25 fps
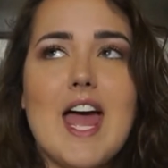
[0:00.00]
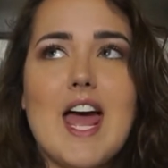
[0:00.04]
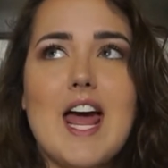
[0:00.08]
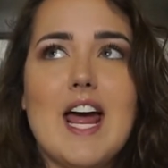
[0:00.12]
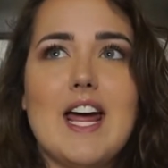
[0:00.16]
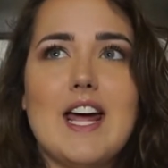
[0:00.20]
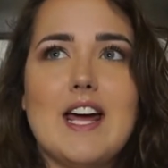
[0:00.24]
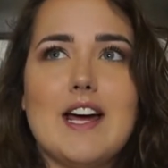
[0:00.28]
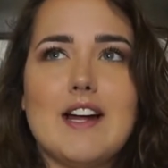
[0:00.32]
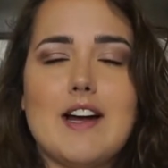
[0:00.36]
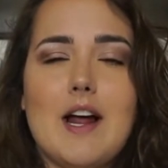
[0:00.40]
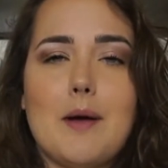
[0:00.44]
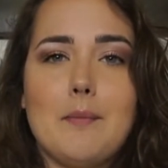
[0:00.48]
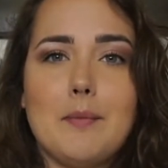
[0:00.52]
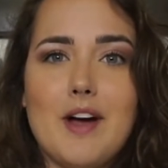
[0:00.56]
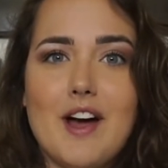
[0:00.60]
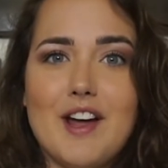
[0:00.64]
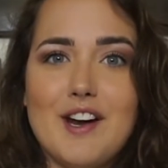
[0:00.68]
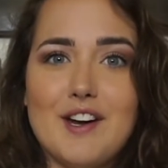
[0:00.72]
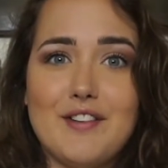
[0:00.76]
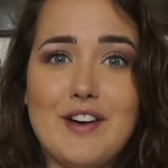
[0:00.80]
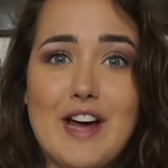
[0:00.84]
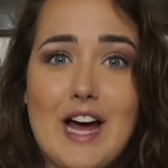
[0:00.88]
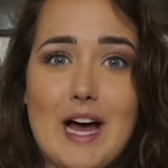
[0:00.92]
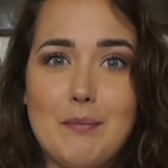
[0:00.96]
and I'm
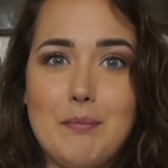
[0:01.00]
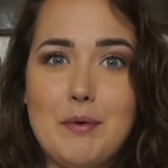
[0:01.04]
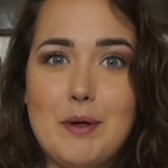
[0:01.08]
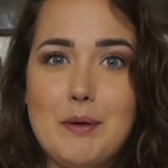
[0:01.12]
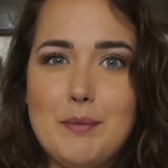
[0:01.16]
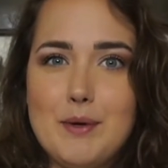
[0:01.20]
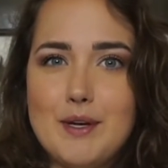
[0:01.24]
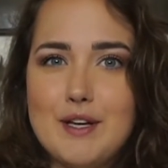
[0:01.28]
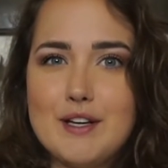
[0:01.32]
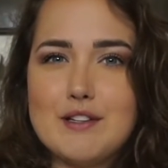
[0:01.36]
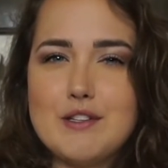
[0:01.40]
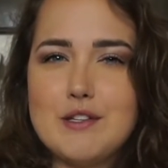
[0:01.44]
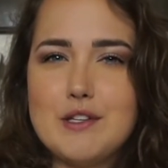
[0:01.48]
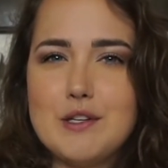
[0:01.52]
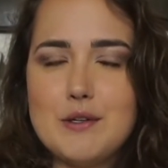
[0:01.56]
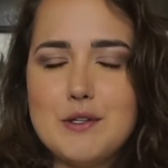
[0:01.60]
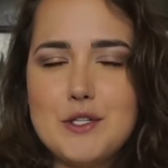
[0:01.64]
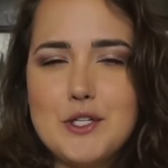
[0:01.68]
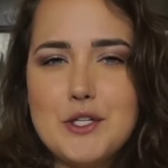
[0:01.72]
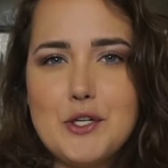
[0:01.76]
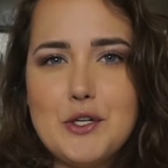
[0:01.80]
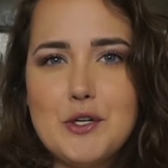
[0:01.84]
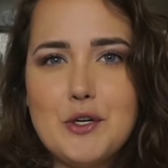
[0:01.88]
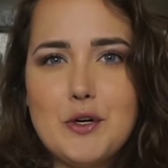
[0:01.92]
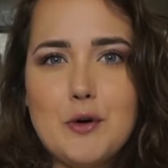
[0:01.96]
kind of happy because
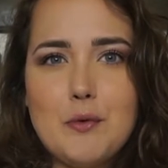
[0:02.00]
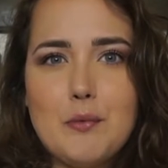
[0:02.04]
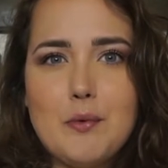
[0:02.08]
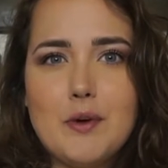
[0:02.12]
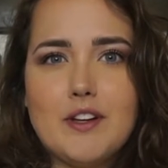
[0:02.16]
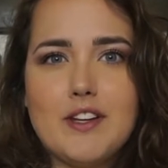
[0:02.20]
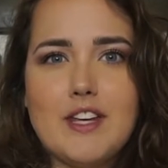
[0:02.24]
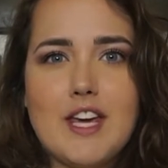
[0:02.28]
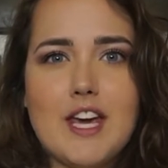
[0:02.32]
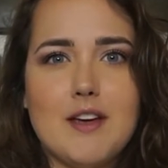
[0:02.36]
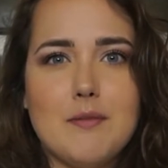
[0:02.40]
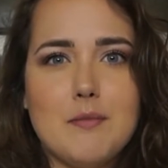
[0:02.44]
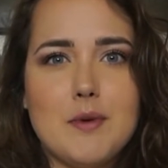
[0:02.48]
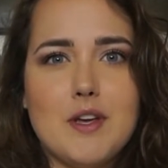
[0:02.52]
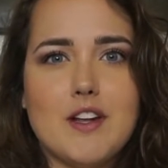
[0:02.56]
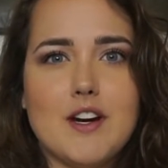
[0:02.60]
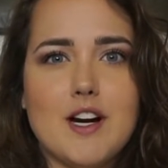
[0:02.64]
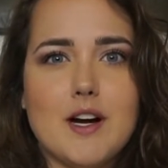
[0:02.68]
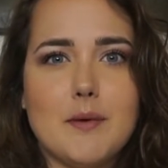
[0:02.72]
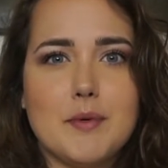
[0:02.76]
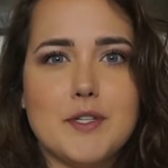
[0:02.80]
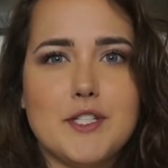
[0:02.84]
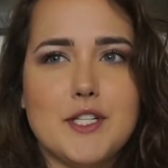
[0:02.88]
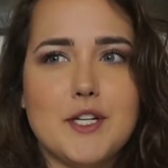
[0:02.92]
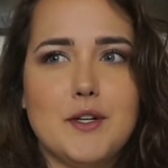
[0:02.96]
YouTube gave me an
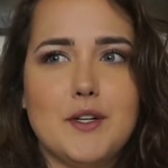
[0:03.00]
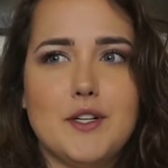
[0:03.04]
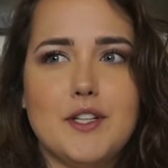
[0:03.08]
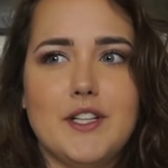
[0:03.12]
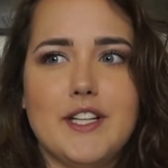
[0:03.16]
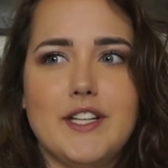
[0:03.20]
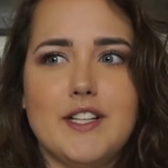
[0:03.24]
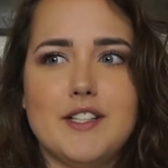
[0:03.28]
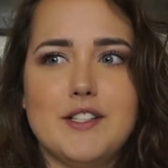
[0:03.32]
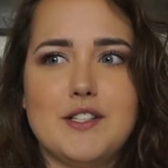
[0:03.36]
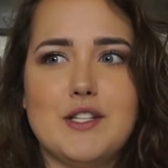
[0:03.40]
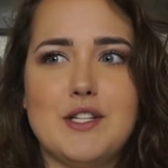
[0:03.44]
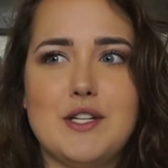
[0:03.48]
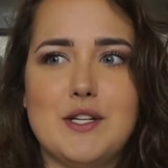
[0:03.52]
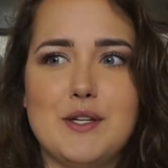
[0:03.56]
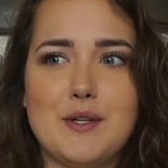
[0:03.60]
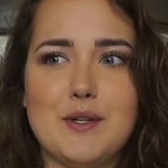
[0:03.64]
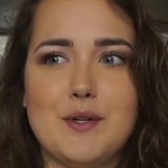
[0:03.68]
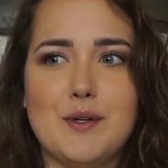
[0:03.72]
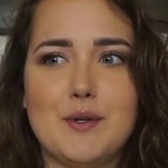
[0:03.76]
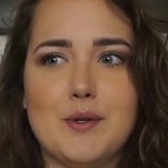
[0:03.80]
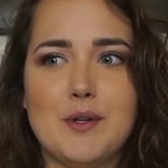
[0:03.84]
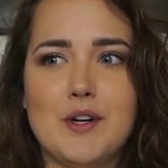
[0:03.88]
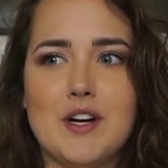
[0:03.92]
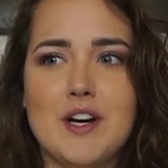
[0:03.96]
opportunity
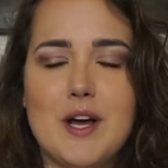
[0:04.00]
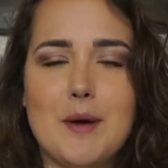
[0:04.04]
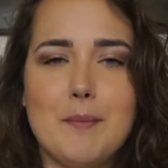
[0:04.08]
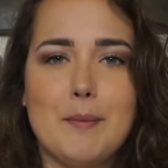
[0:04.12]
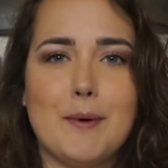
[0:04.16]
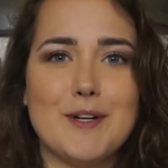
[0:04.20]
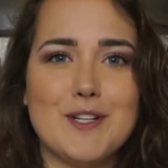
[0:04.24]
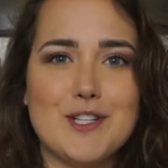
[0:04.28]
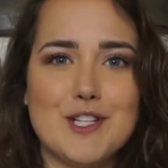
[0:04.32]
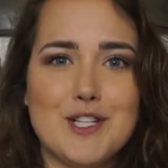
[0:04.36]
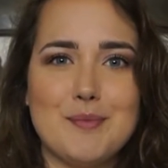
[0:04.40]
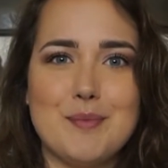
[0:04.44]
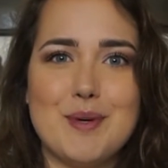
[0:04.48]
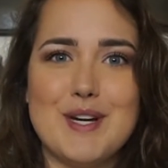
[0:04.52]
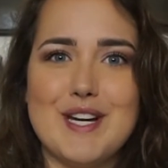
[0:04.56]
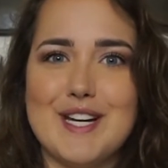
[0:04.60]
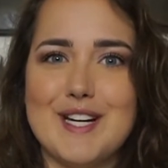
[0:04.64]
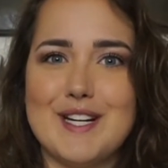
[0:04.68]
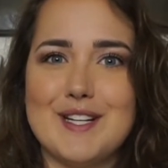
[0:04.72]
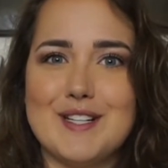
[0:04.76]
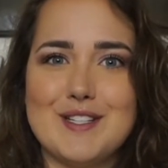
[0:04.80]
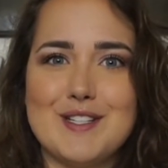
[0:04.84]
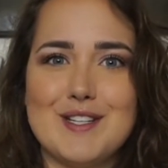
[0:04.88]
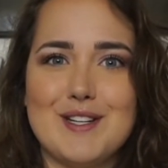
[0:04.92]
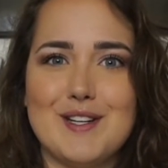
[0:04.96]
to push
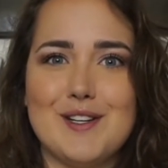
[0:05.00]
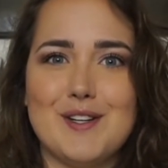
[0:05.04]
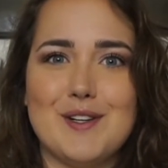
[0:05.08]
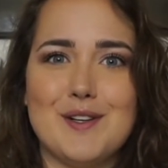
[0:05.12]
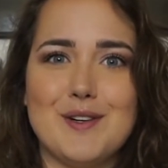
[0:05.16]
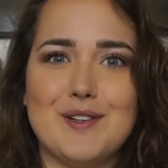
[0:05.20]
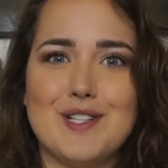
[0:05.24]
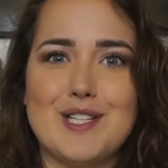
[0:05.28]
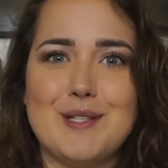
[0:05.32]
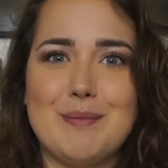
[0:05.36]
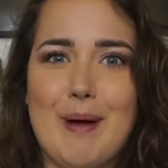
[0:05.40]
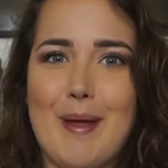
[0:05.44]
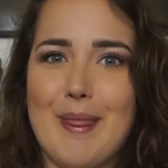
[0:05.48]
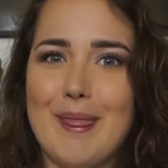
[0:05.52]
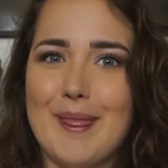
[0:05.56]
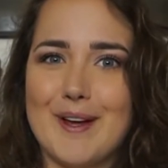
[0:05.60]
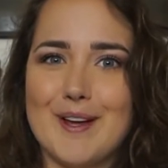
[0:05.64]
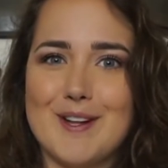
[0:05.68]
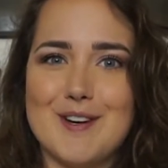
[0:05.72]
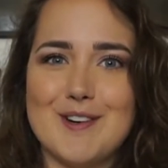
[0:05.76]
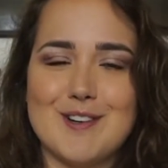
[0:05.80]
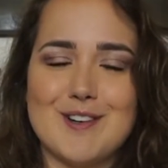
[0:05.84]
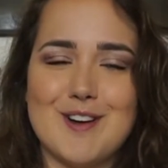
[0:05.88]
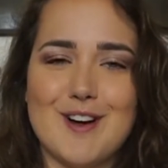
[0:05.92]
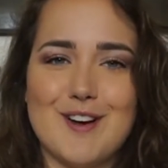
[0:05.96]
me to spend the
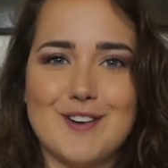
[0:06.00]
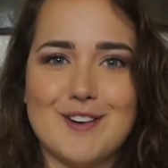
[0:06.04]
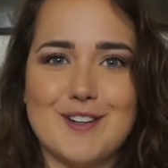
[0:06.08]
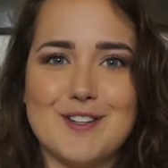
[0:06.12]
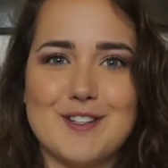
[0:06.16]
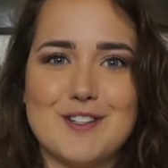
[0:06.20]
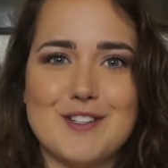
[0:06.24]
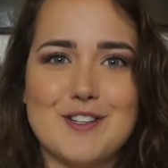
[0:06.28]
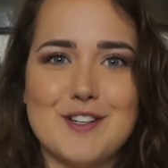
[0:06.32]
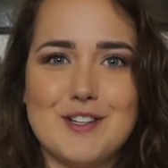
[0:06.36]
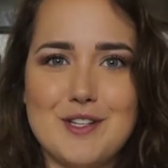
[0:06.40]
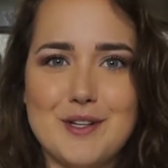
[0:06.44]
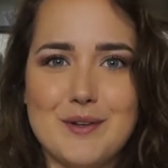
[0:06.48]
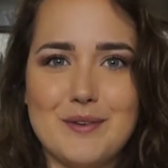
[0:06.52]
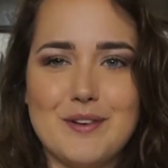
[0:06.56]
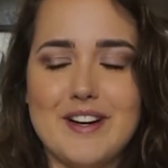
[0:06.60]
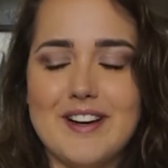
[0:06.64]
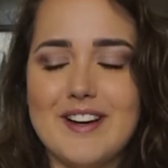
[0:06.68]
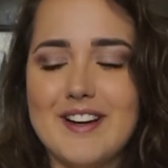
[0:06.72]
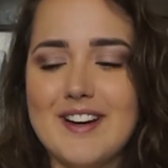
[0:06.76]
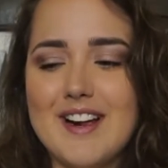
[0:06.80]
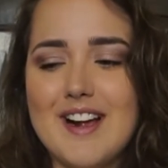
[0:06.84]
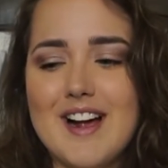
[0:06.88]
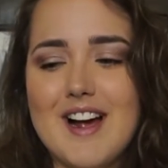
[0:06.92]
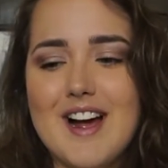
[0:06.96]
$100 to do
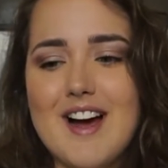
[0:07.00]
it.